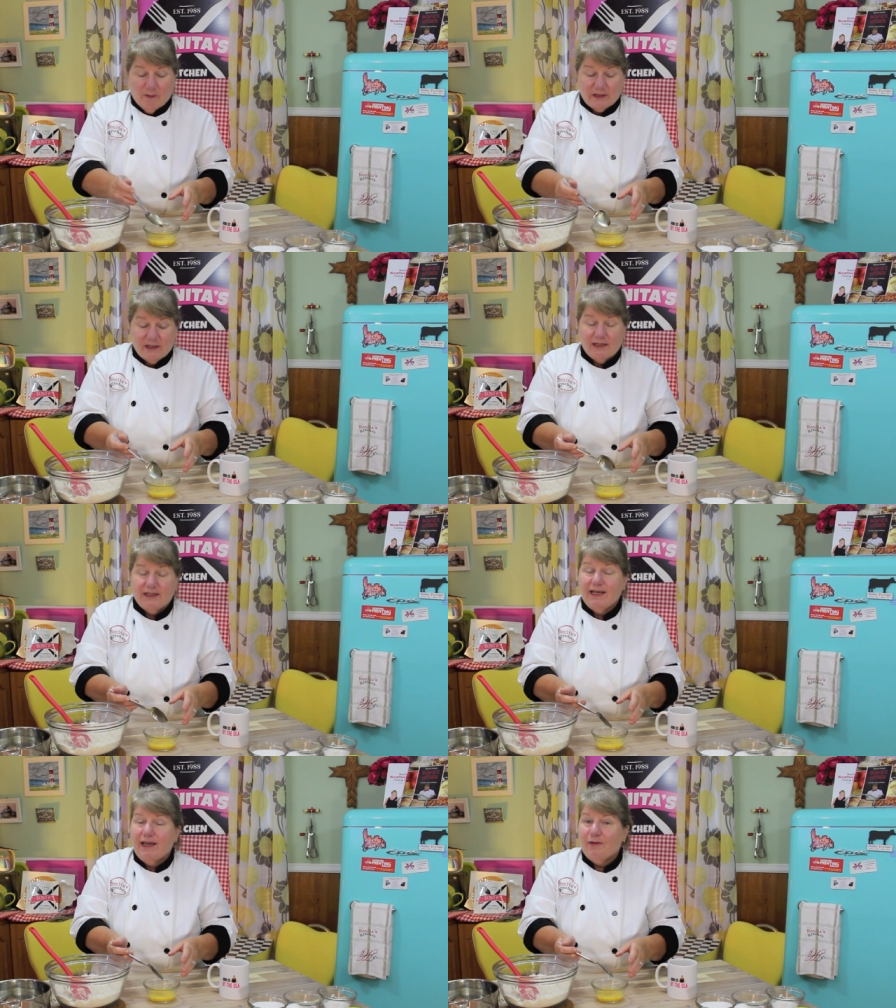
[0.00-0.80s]
But
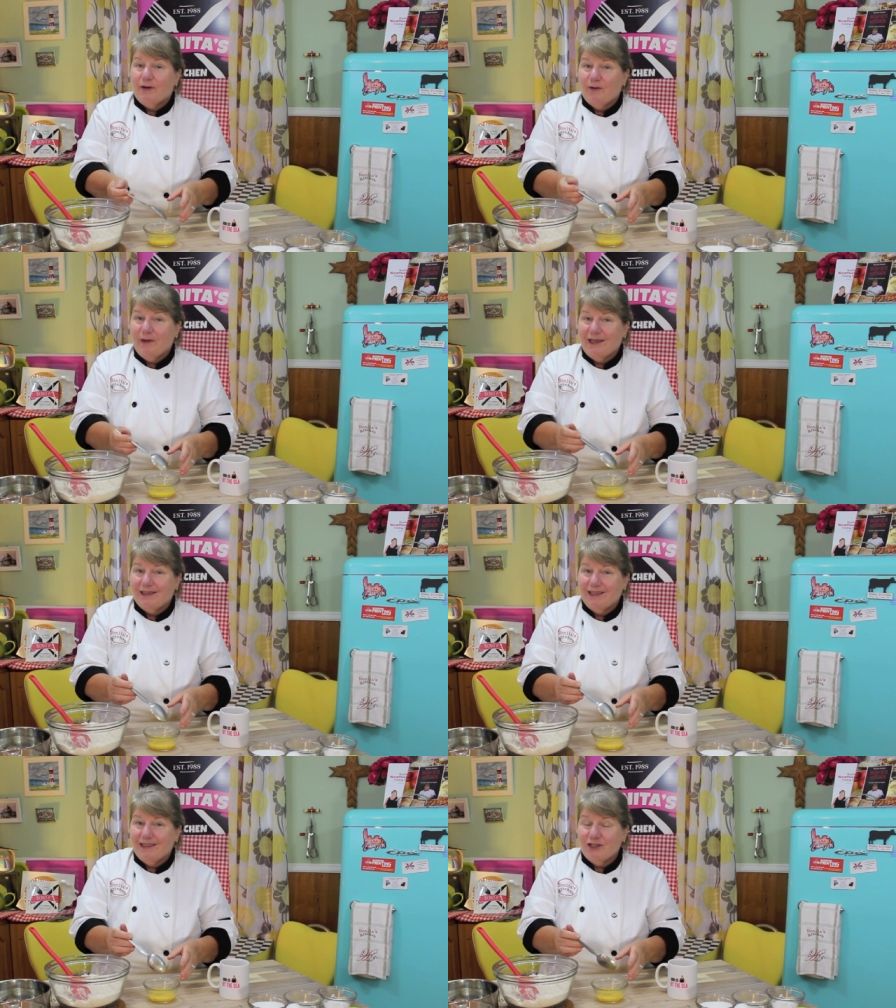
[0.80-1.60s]
today we're gonna to make
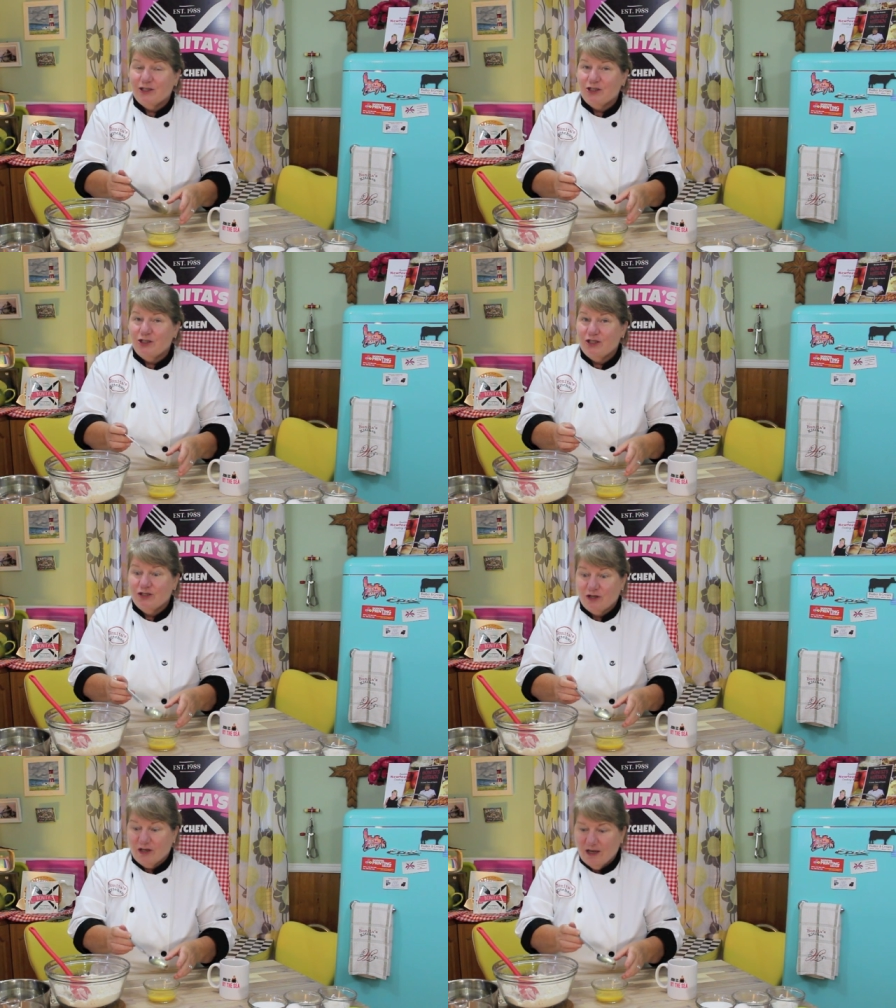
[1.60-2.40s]
a delicious
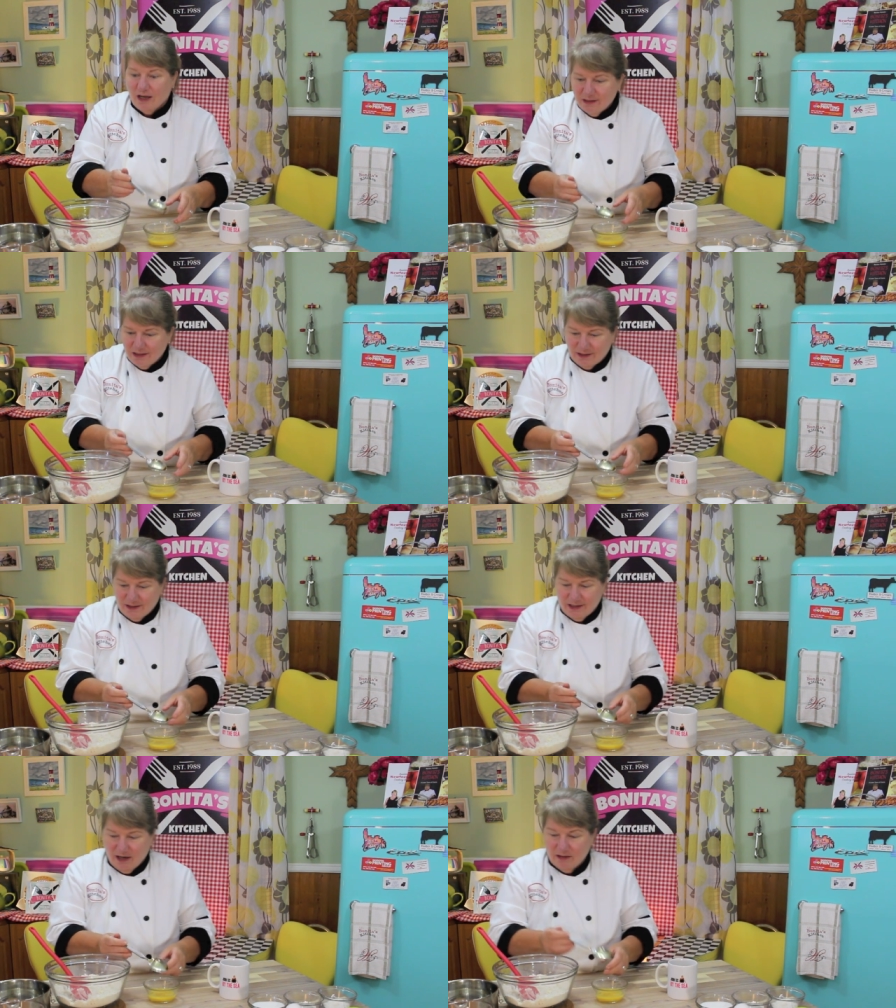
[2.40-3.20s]
ginger
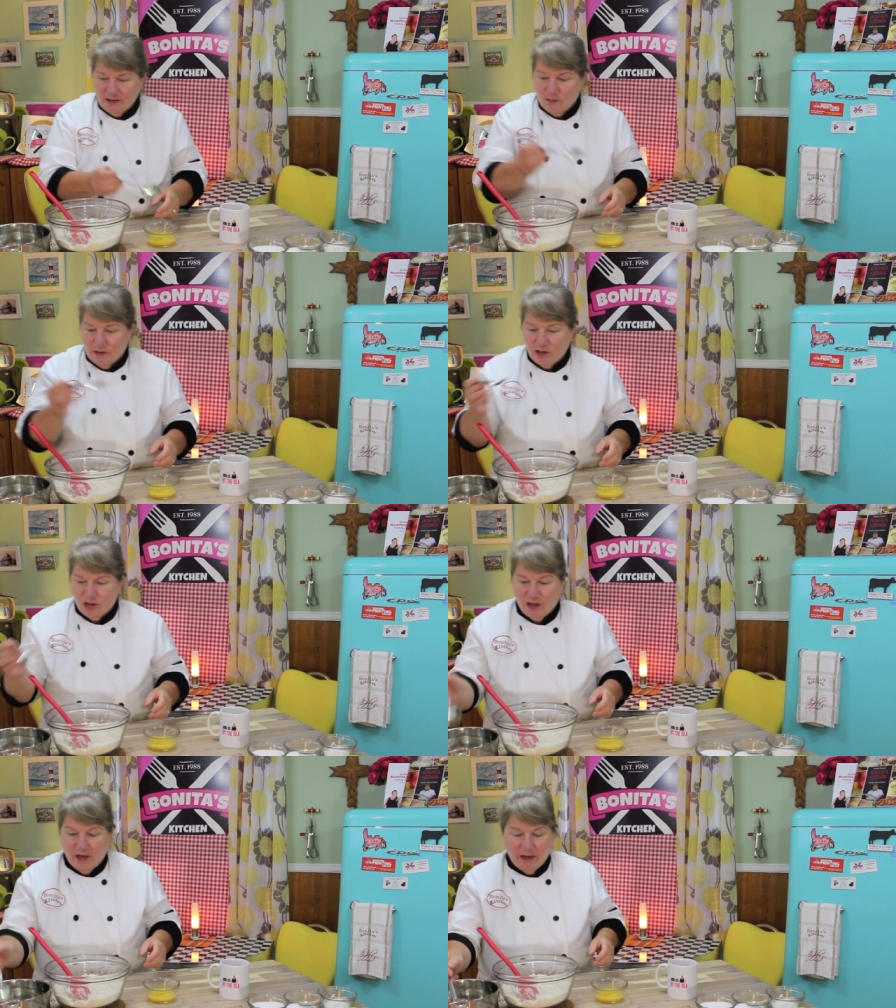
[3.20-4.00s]
custard sauce,
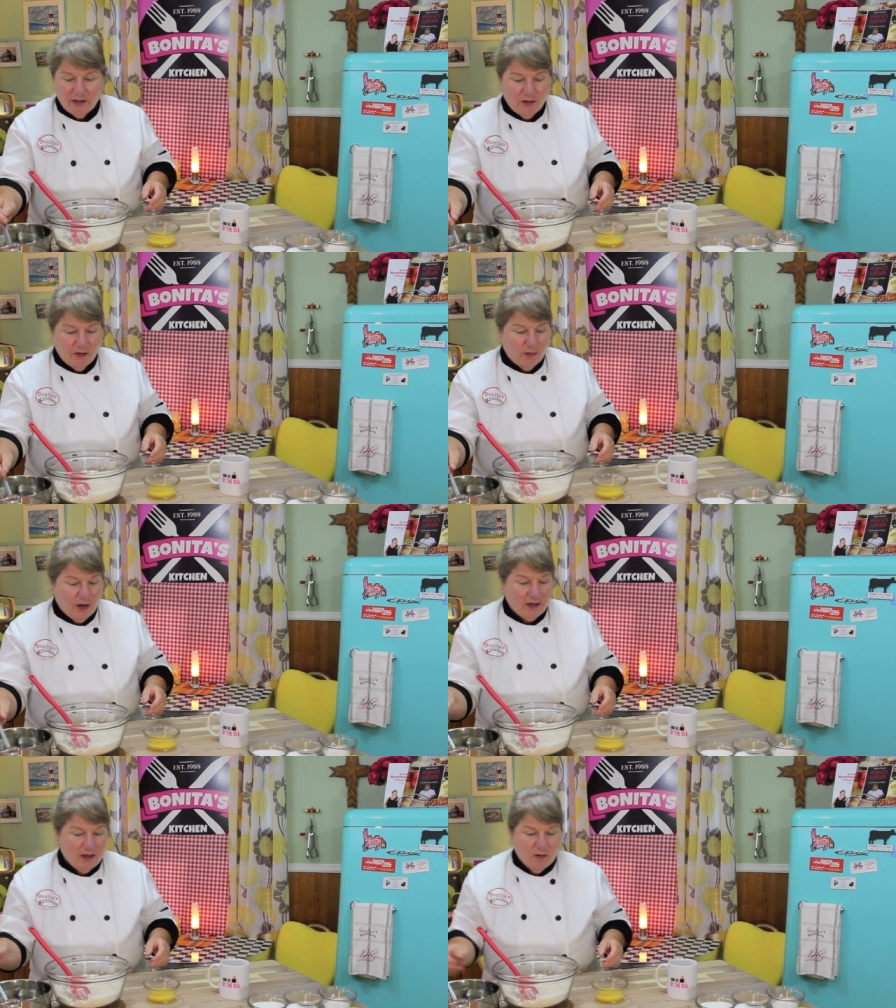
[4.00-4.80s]
which you
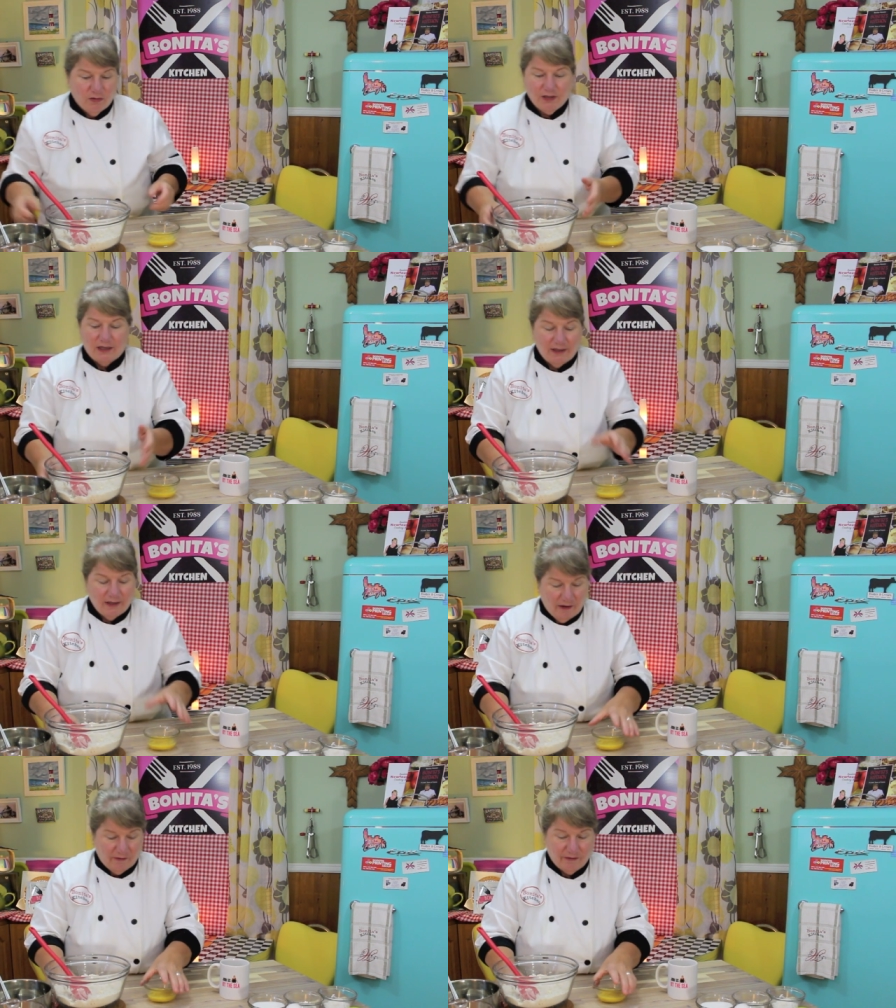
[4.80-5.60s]
are going to
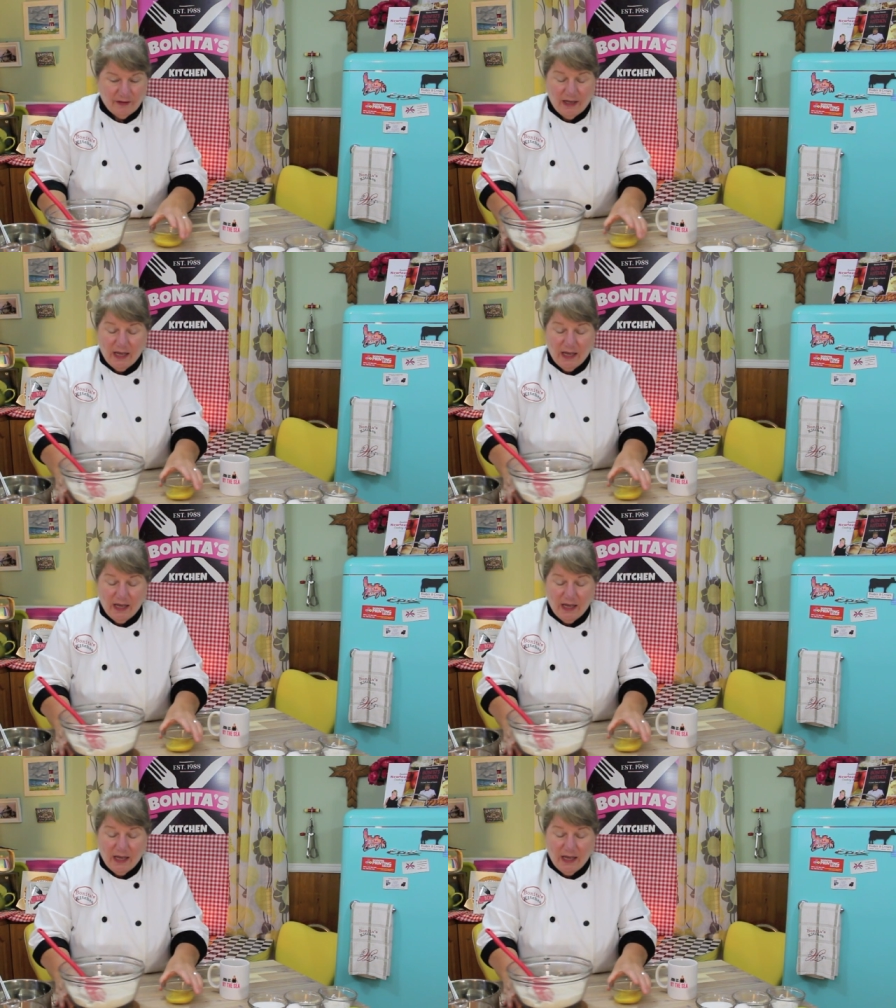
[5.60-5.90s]
love.